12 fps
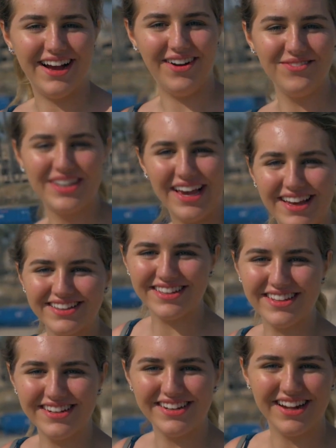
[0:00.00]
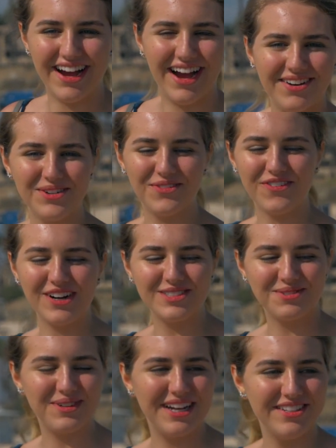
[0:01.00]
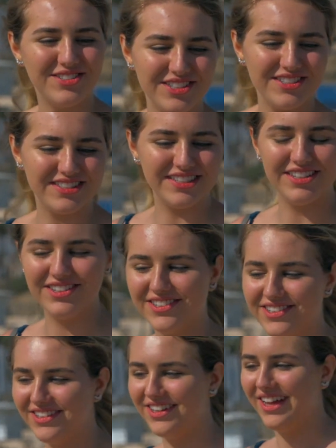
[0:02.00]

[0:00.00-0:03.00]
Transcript: I'm Caitlin. I'm a freshman at GCU.